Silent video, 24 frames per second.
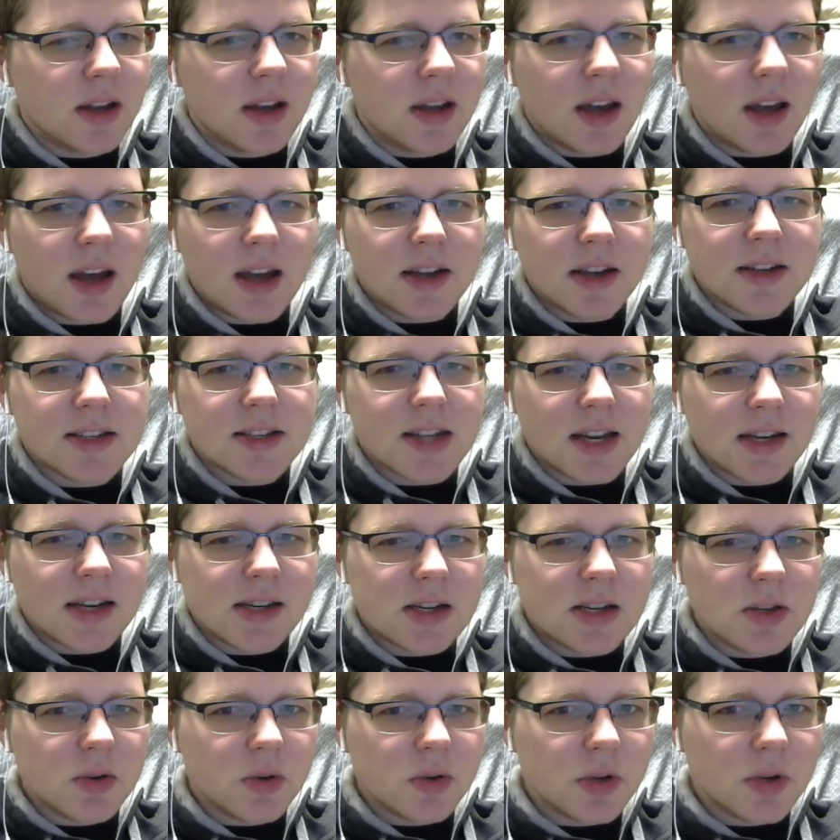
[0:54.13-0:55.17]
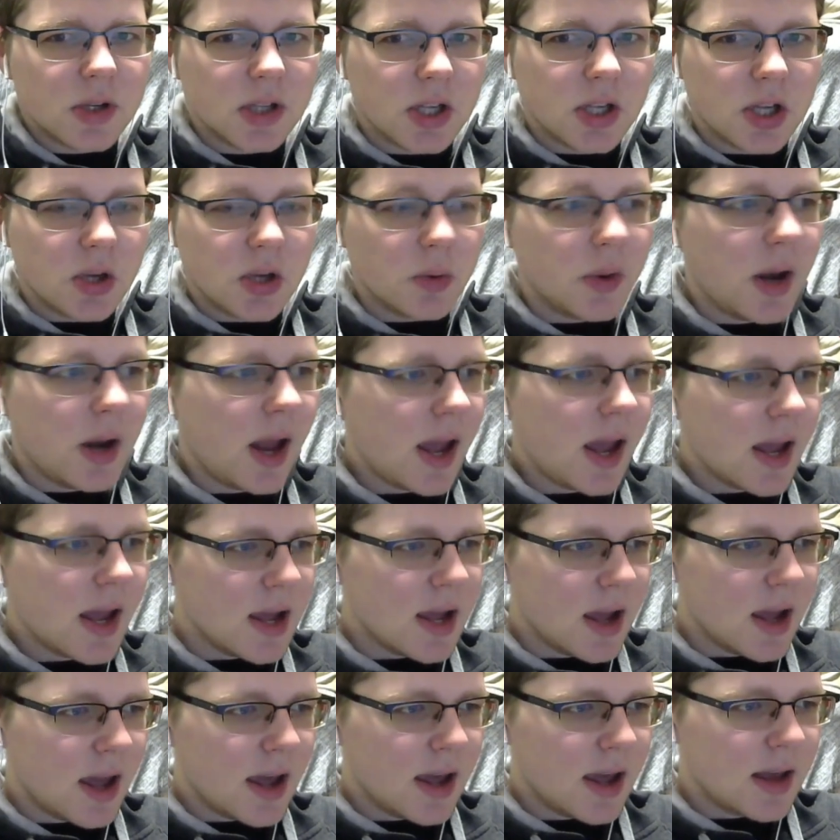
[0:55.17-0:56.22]
I decided to do a
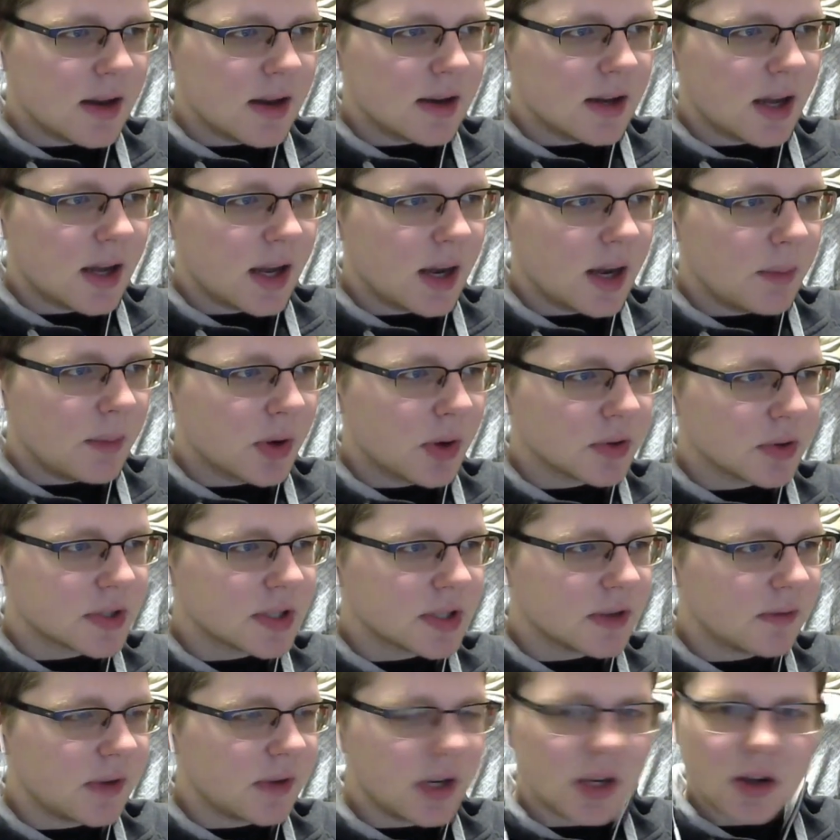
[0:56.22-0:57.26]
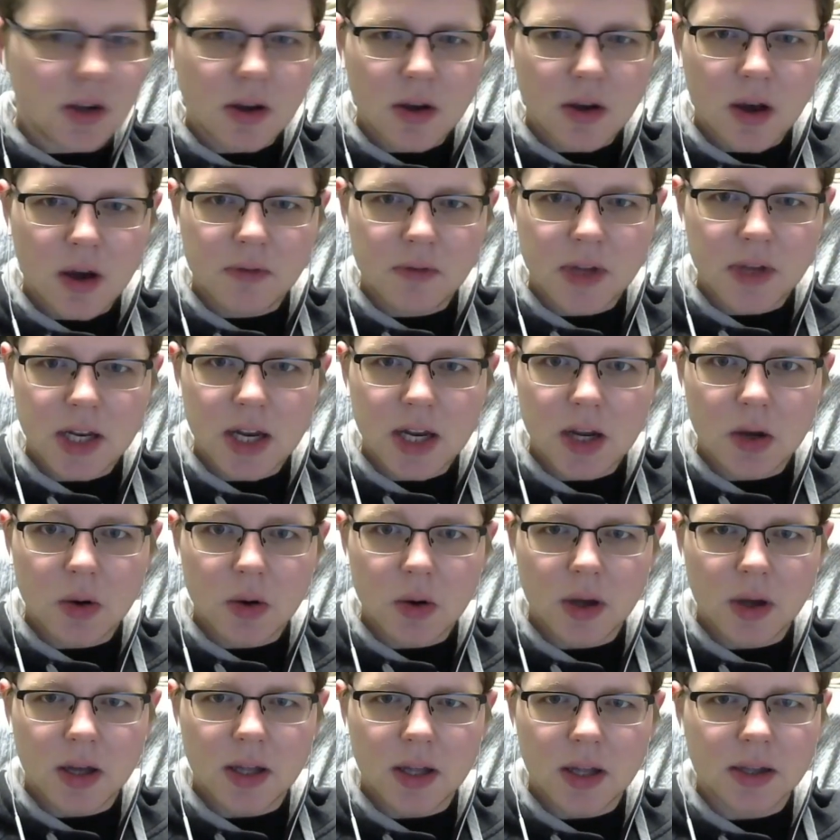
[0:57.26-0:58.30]
Q&A, and I posted a
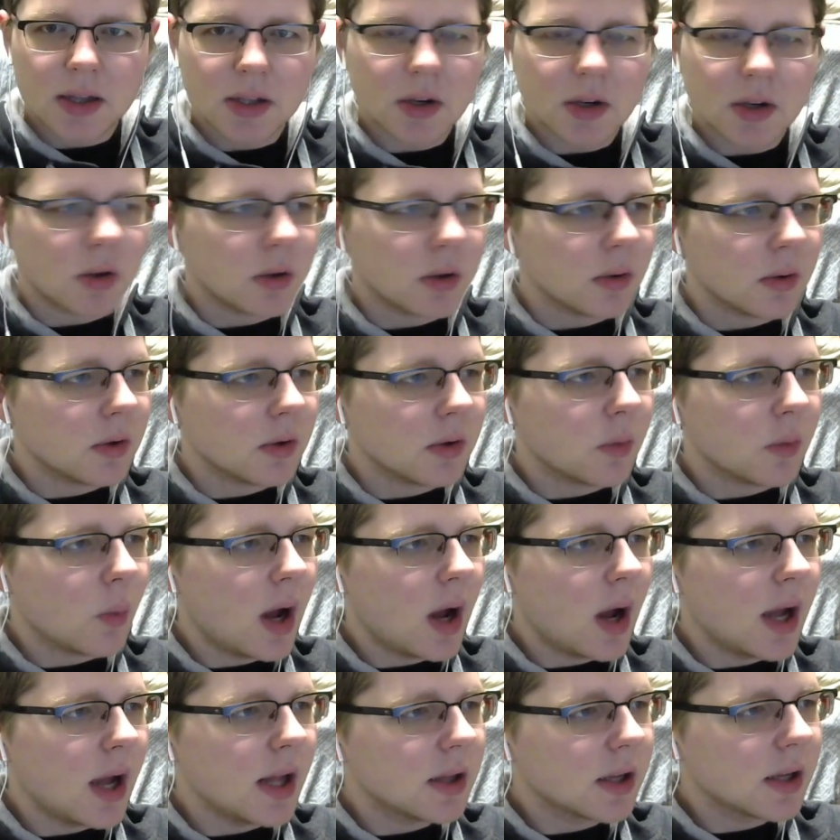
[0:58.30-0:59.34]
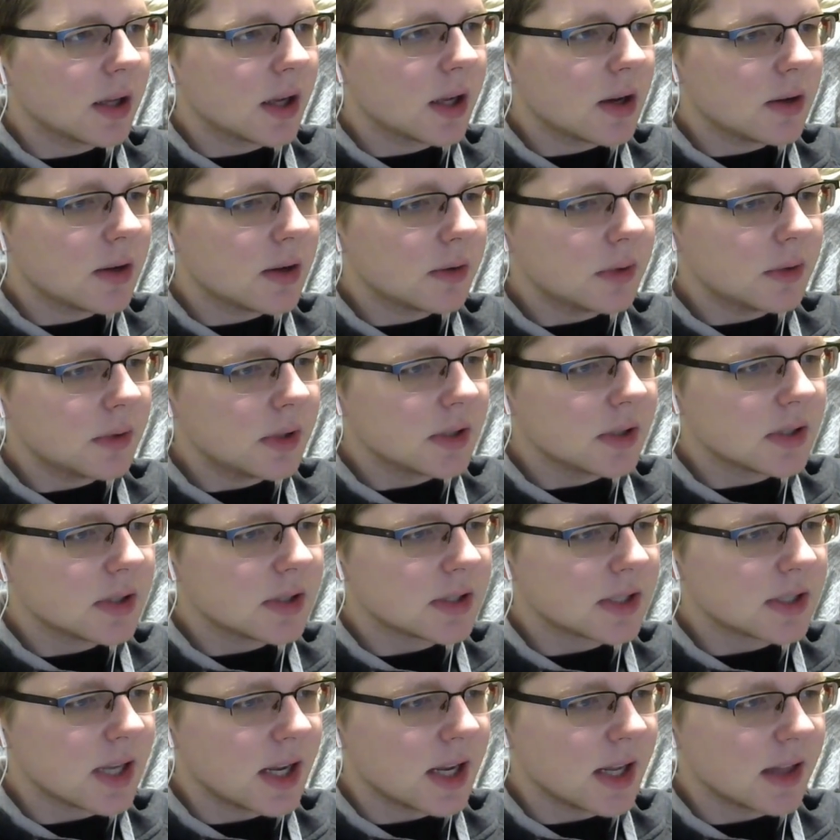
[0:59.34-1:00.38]
video a little while ago
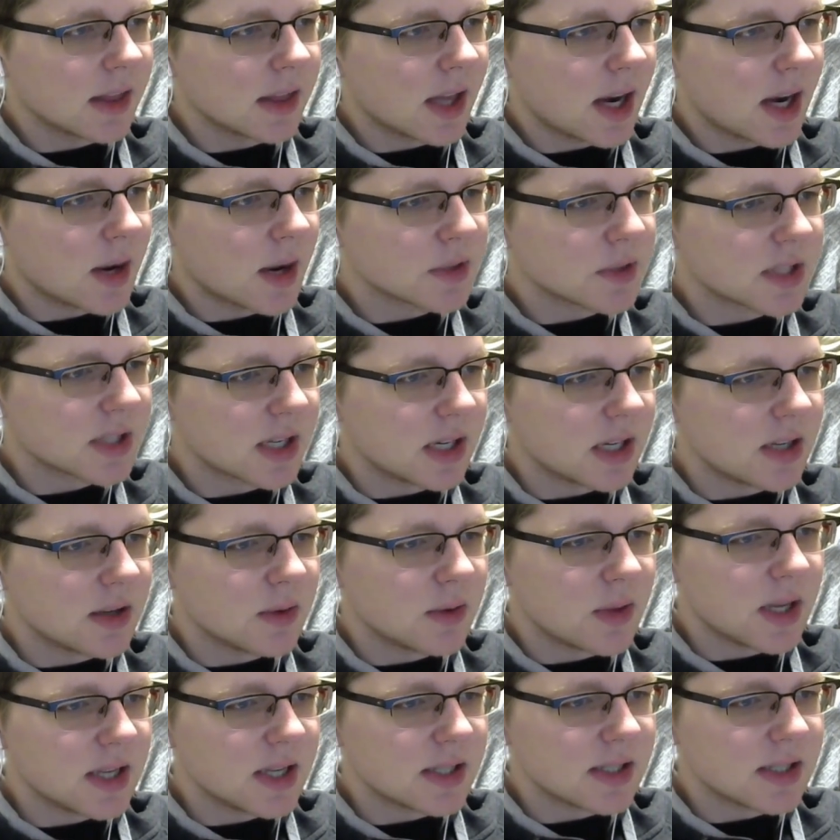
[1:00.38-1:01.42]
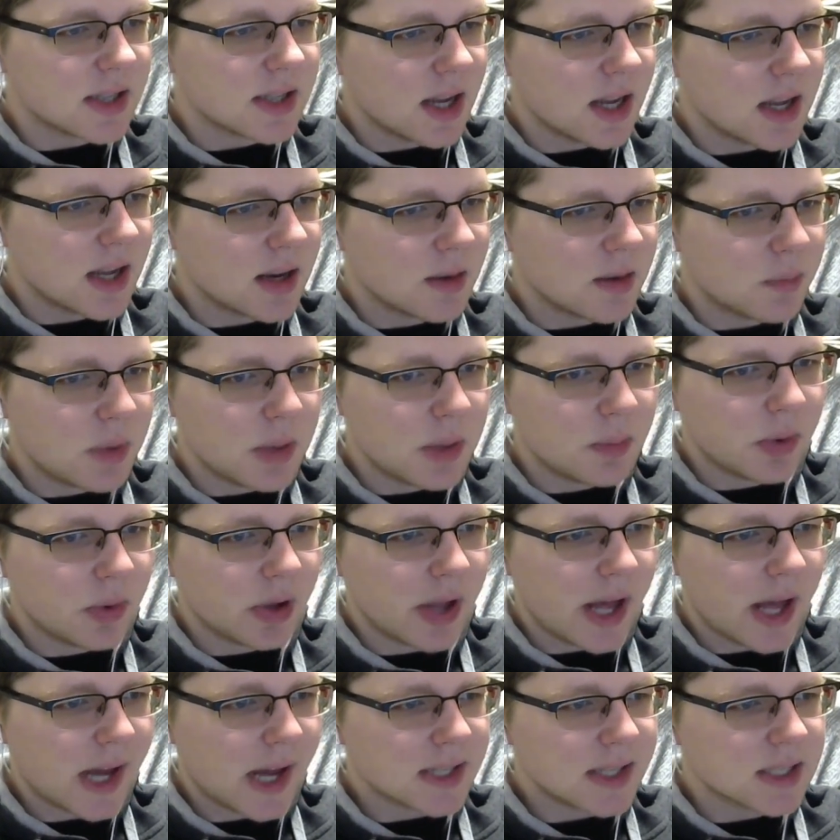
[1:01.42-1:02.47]
saying that I was going to do this, and
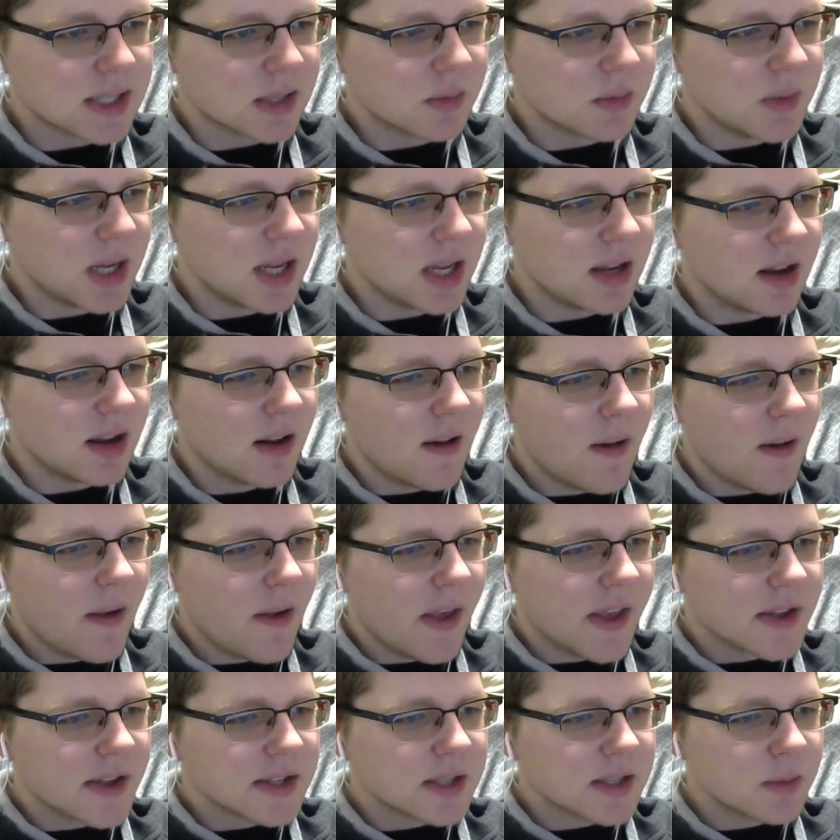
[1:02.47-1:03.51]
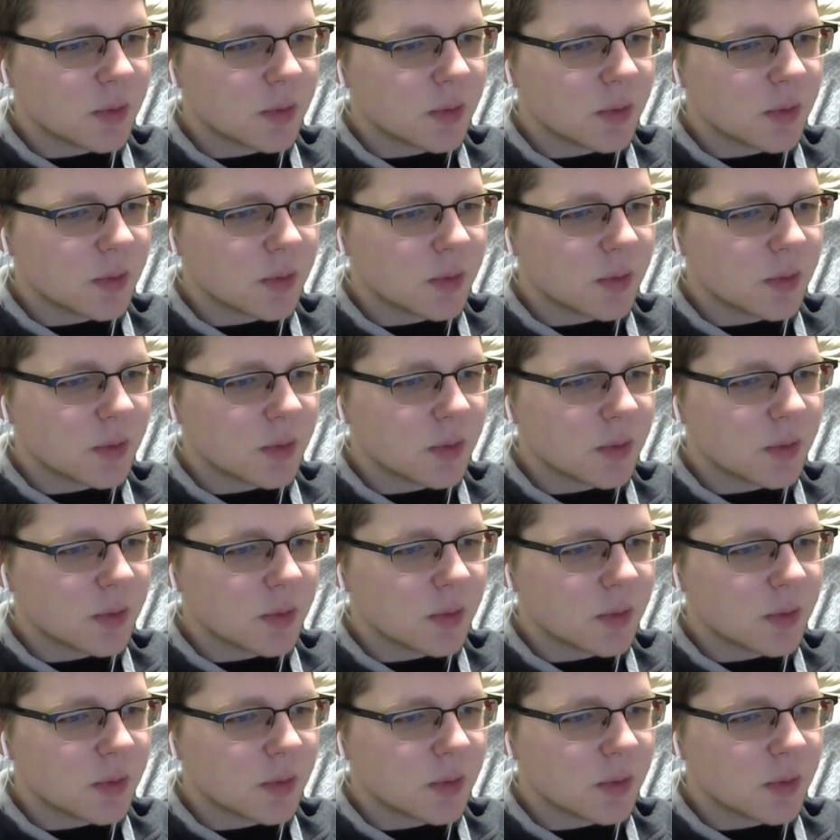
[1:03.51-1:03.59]
people asked me some